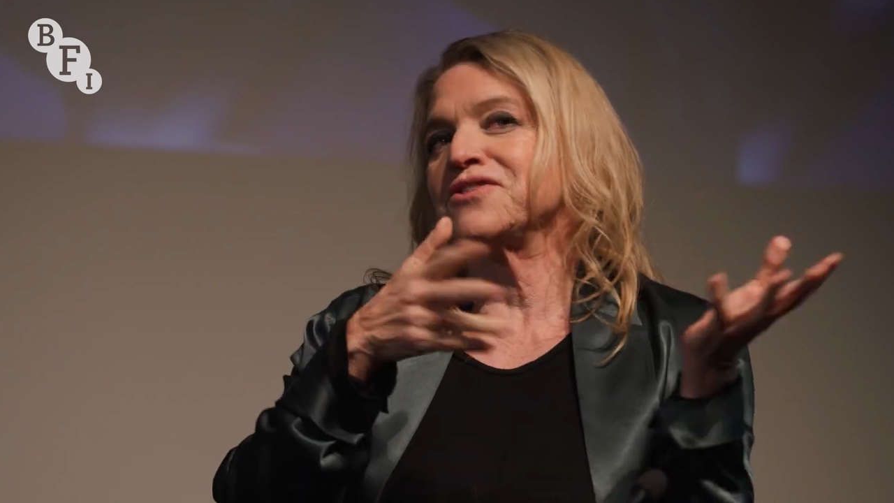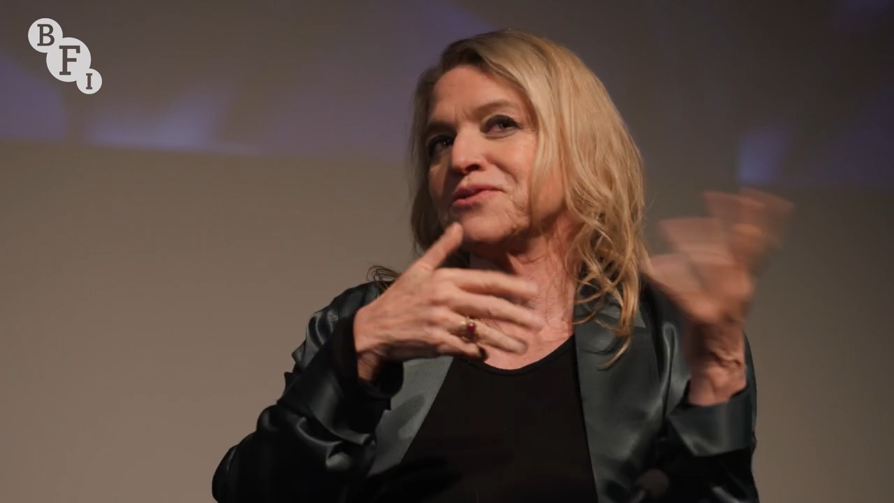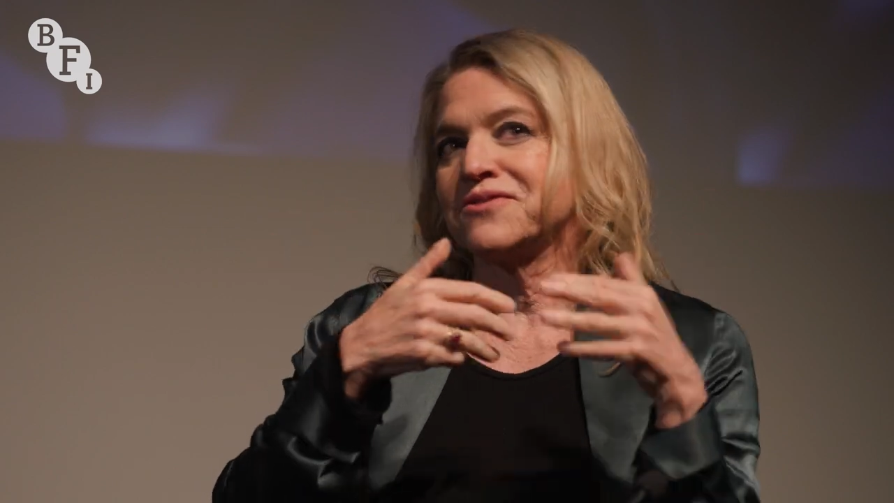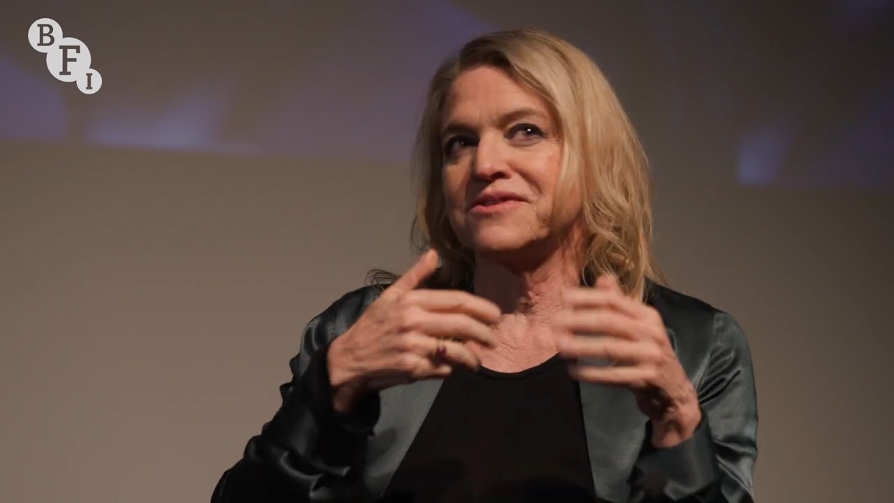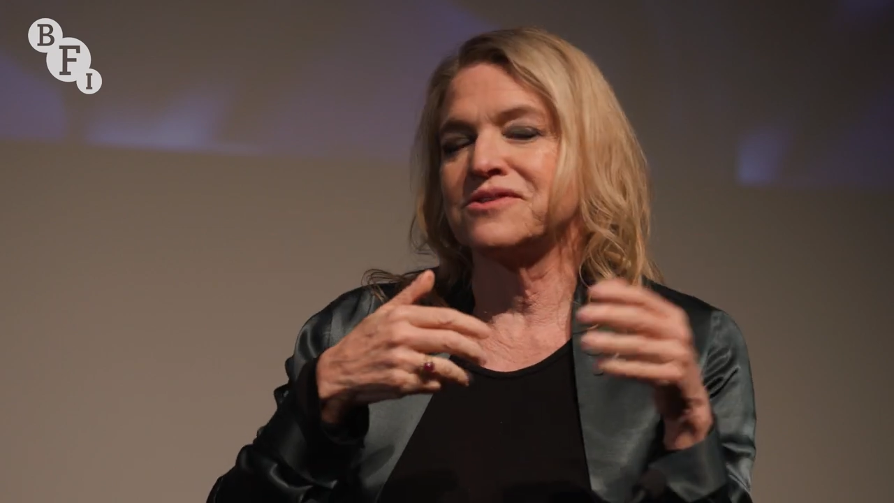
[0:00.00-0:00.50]

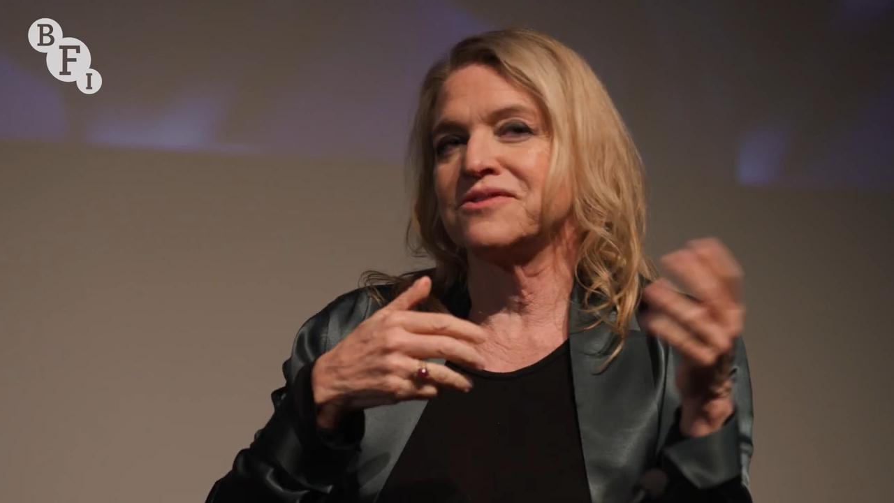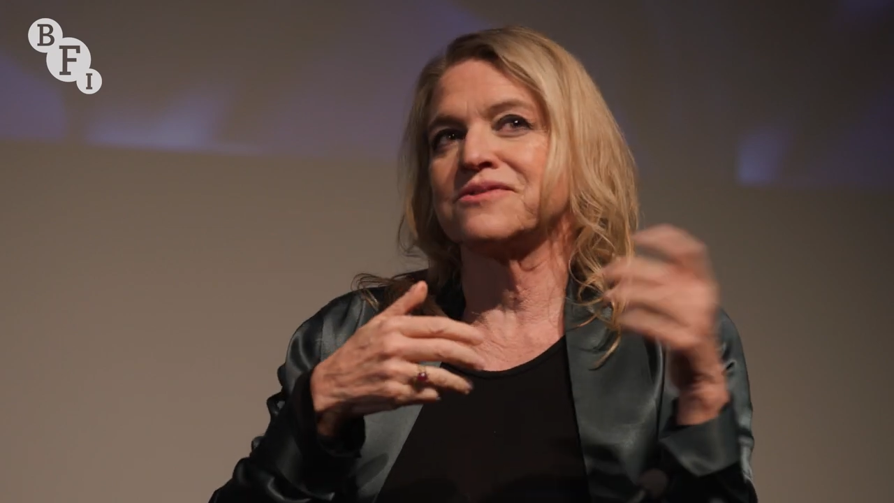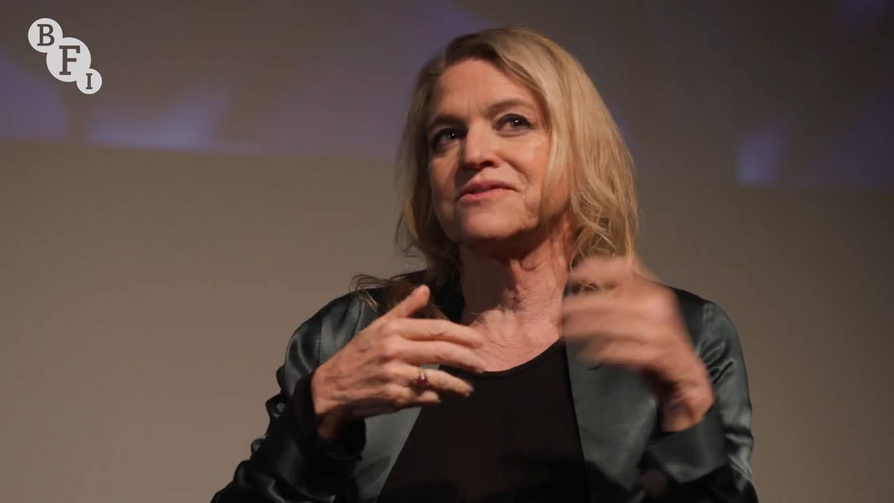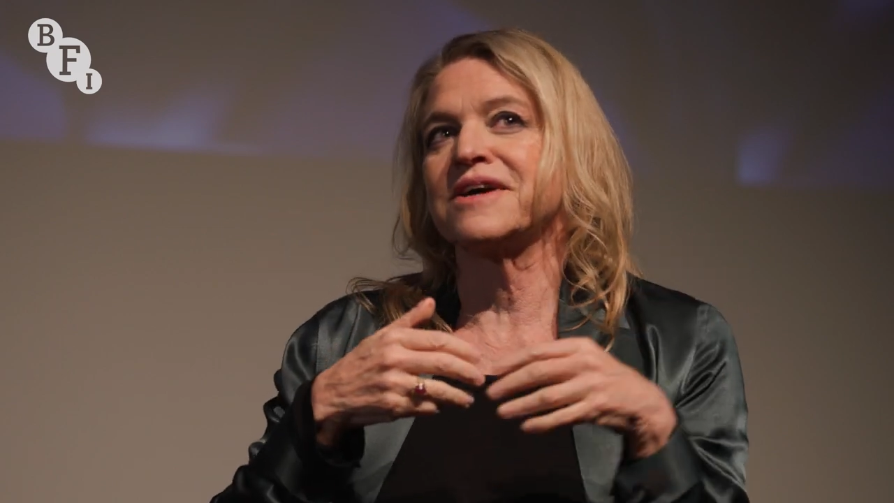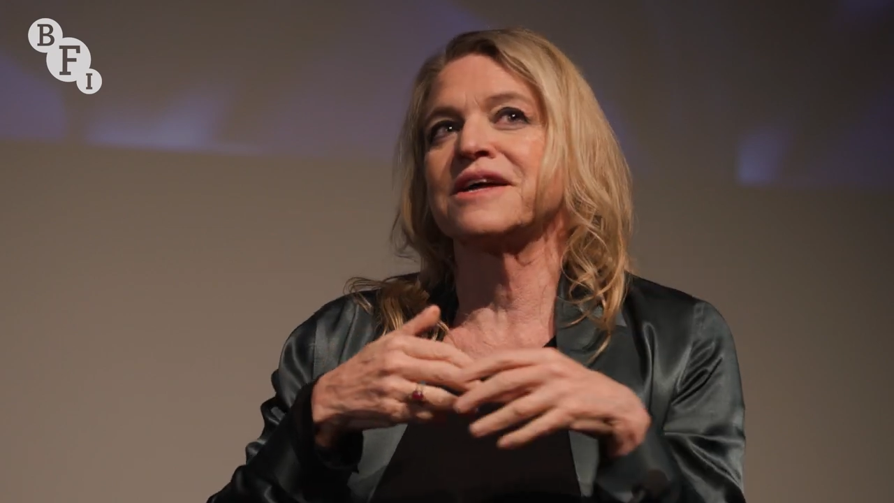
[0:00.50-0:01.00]
she was she
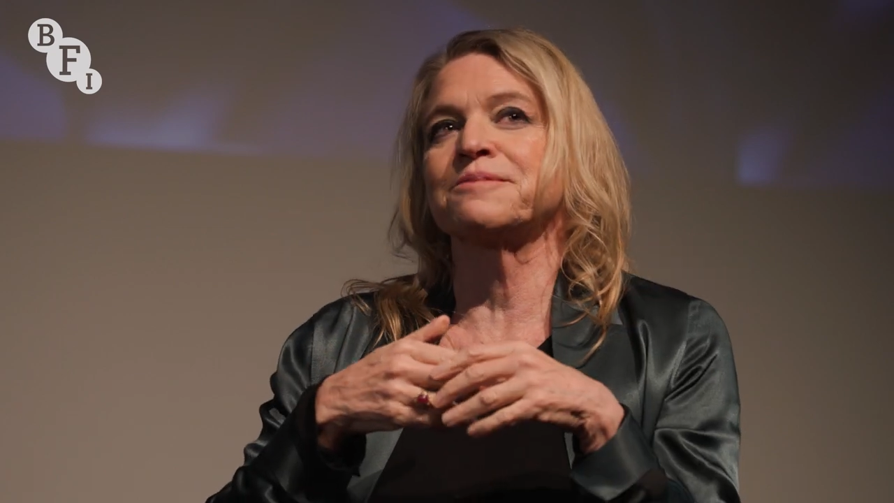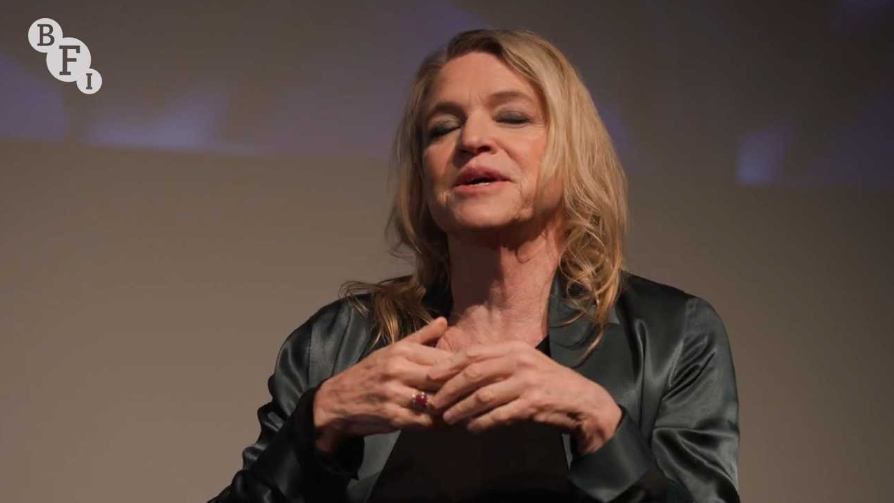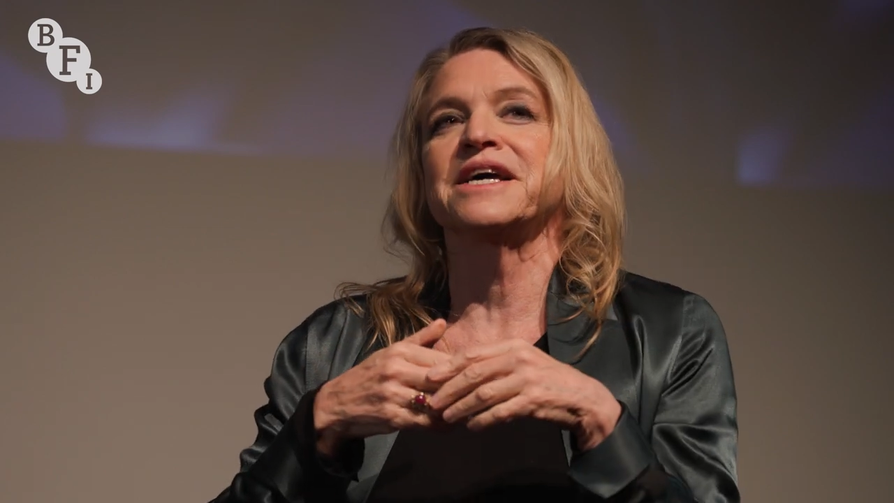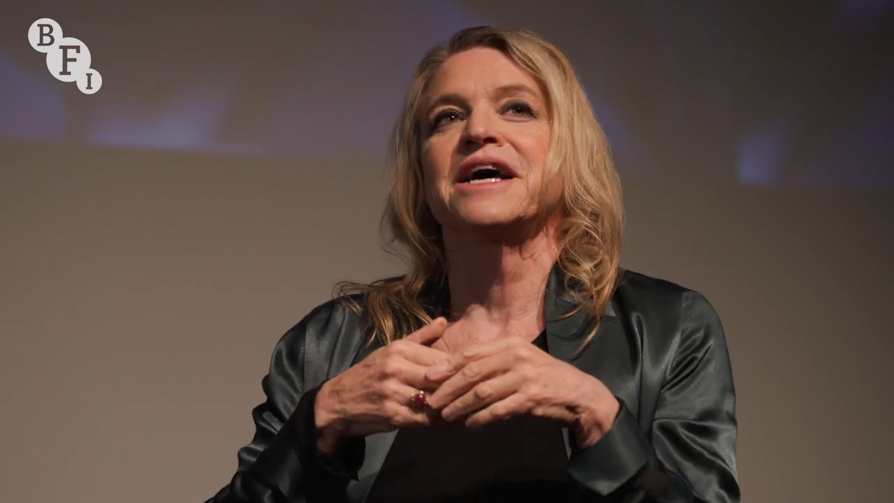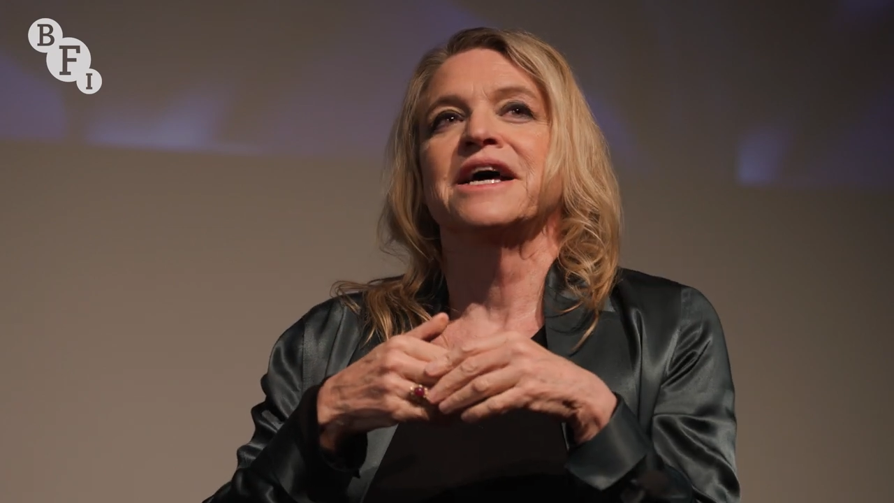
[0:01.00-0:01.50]
was telling
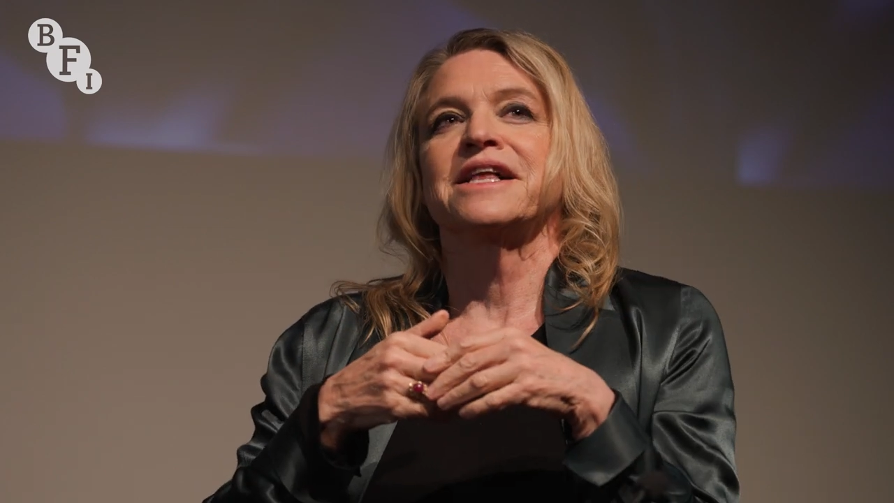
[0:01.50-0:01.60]
me